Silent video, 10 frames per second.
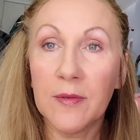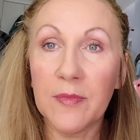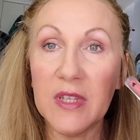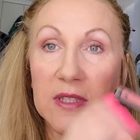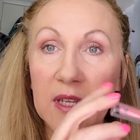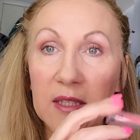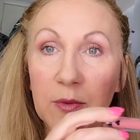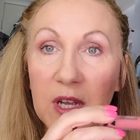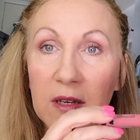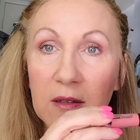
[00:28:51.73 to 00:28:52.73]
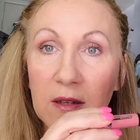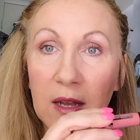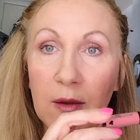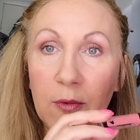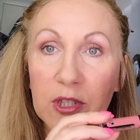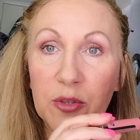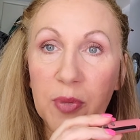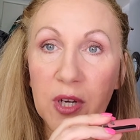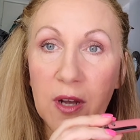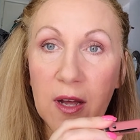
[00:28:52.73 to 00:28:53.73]
This NYX one, like once you
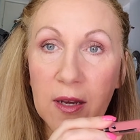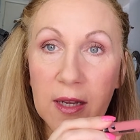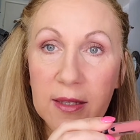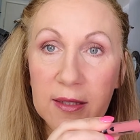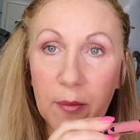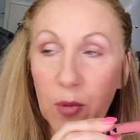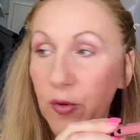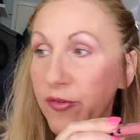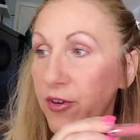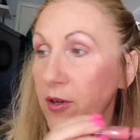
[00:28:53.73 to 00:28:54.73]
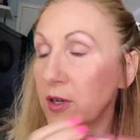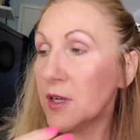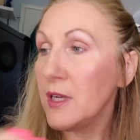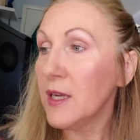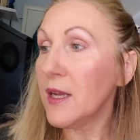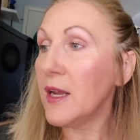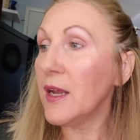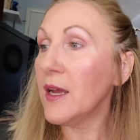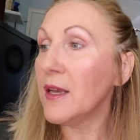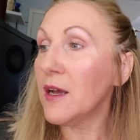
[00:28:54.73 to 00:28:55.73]
put it on, it doesn't move.
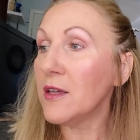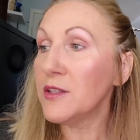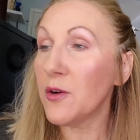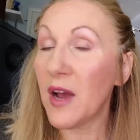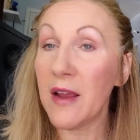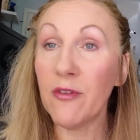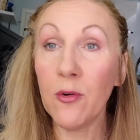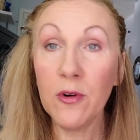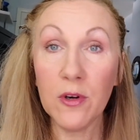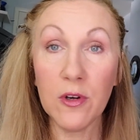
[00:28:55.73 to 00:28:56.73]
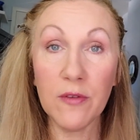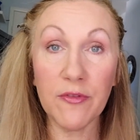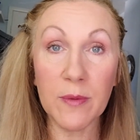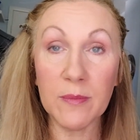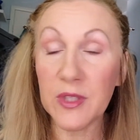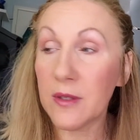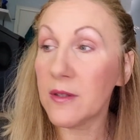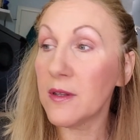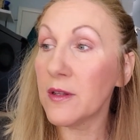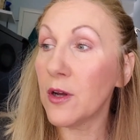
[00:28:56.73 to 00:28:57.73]
And also I have ordered from
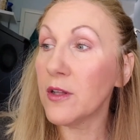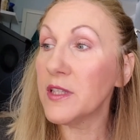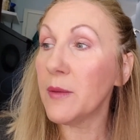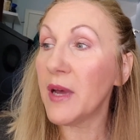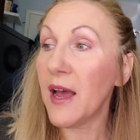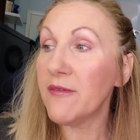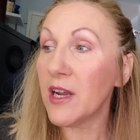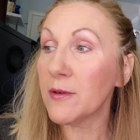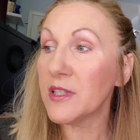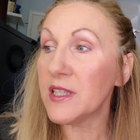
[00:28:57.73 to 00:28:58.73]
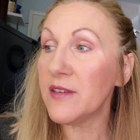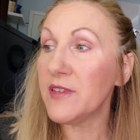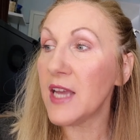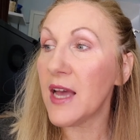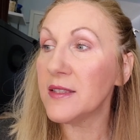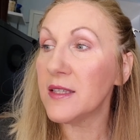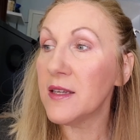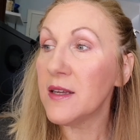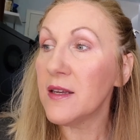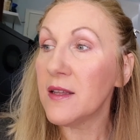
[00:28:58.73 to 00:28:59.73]
Ulta but have not received yet
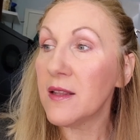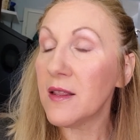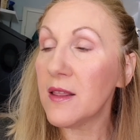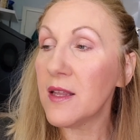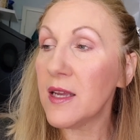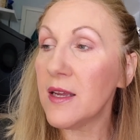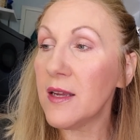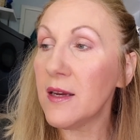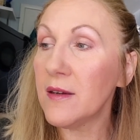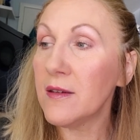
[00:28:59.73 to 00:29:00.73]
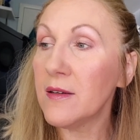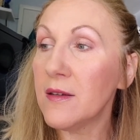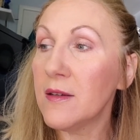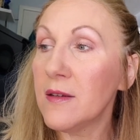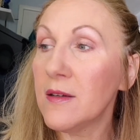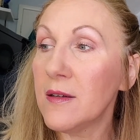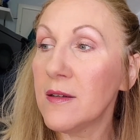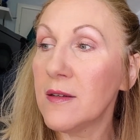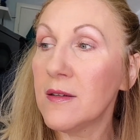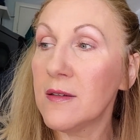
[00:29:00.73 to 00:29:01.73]
the,
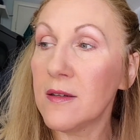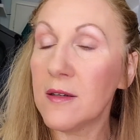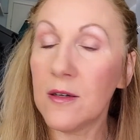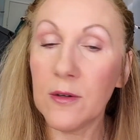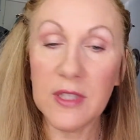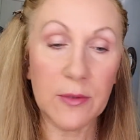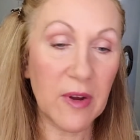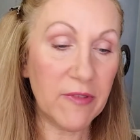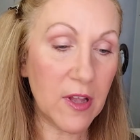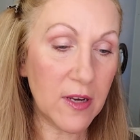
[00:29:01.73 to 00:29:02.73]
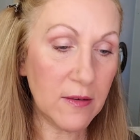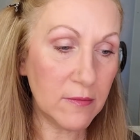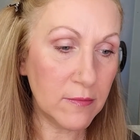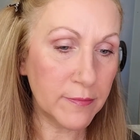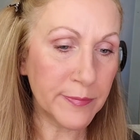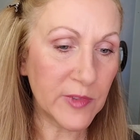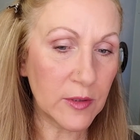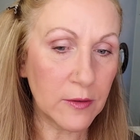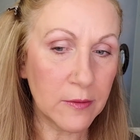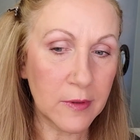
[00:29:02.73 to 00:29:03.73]
oh, is it Revlon?
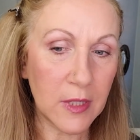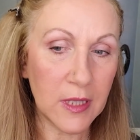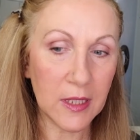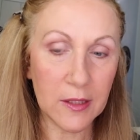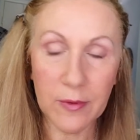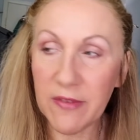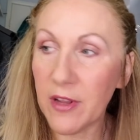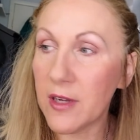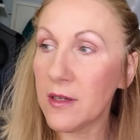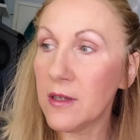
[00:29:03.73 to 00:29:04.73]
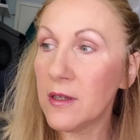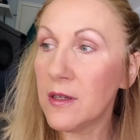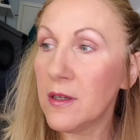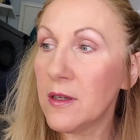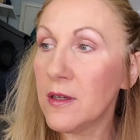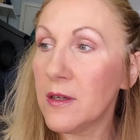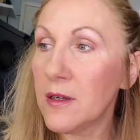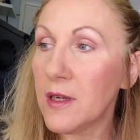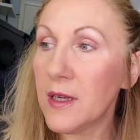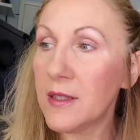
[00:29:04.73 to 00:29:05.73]
I it's Revlon.
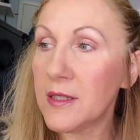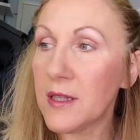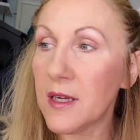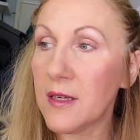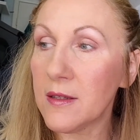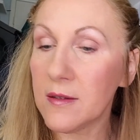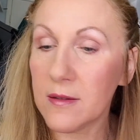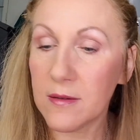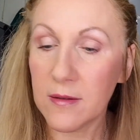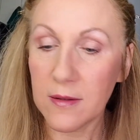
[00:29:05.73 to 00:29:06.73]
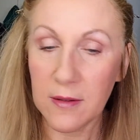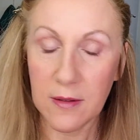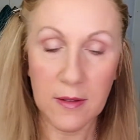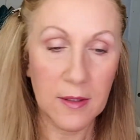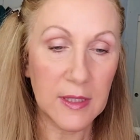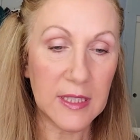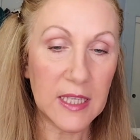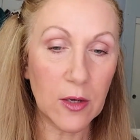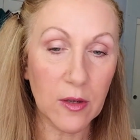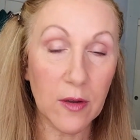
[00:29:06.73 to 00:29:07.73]
It's the
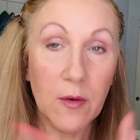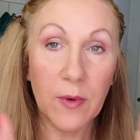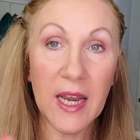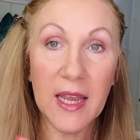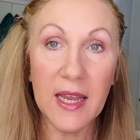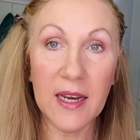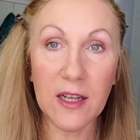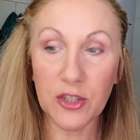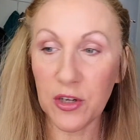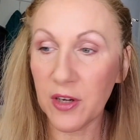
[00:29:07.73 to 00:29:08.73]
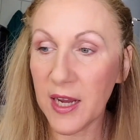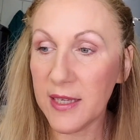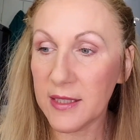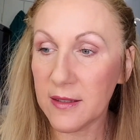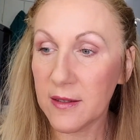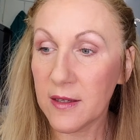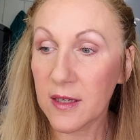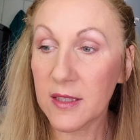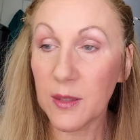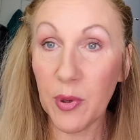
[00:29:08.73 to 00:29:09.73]
silk. When I get it, I'll show you guys,
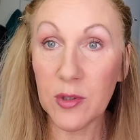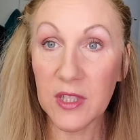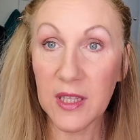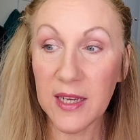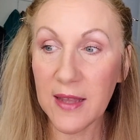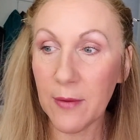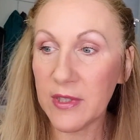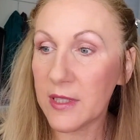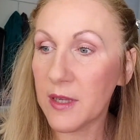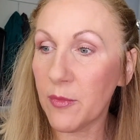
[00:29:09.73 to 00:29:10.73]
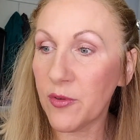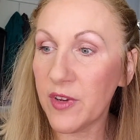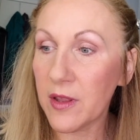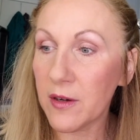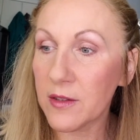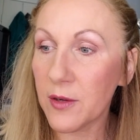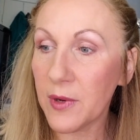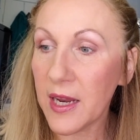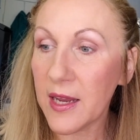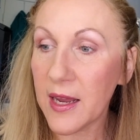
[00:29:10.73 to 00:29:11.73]
because supposedly that one doesn't move either. So
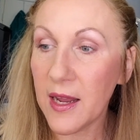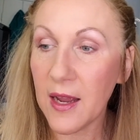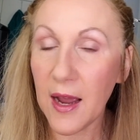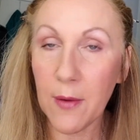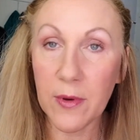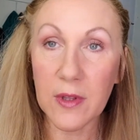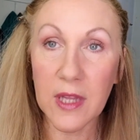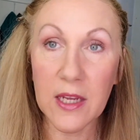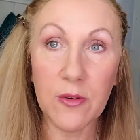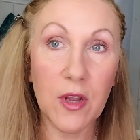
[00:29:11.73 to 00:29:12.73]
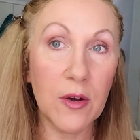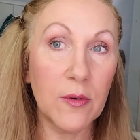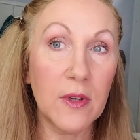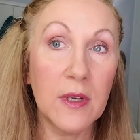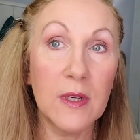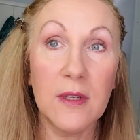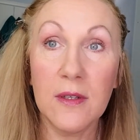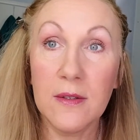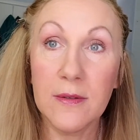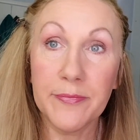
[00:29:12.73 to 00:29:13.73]
when I get it, I will let you know
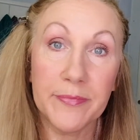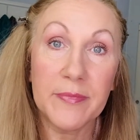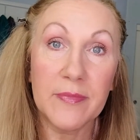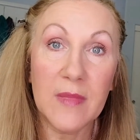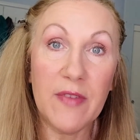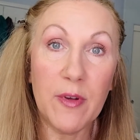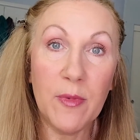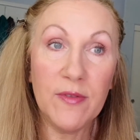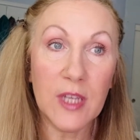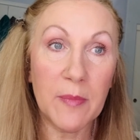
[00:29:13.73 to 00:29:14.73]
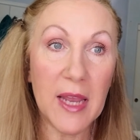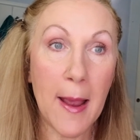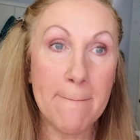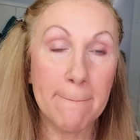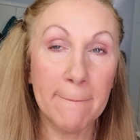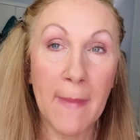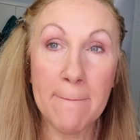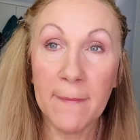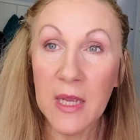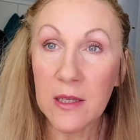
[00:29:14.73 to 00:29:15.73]
if it moves on me.
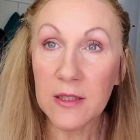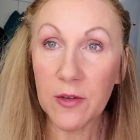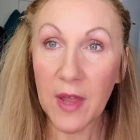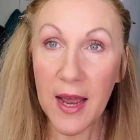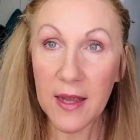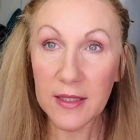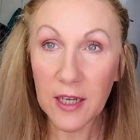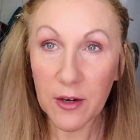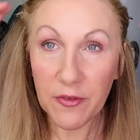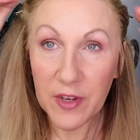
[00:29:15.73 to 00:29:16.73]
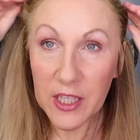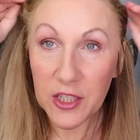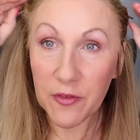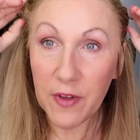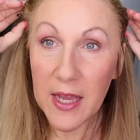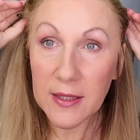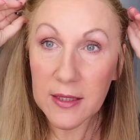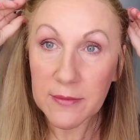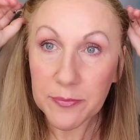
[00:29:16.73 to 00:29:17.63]
So that is our finished face.